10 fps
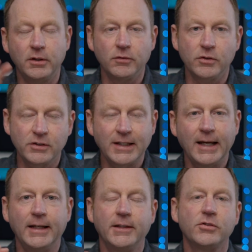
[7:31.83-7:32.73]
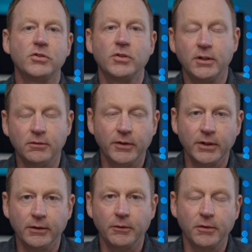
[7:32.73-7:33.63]
different stats and trying to
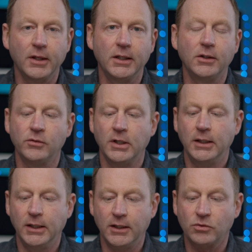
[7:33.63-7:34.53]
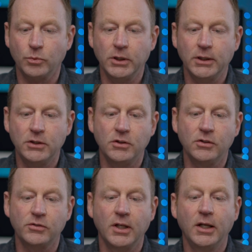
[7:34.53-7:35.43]
figure out things. It's really
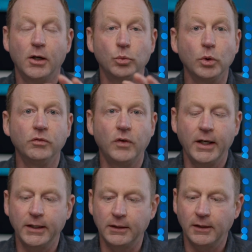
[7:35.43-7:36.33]
just a refined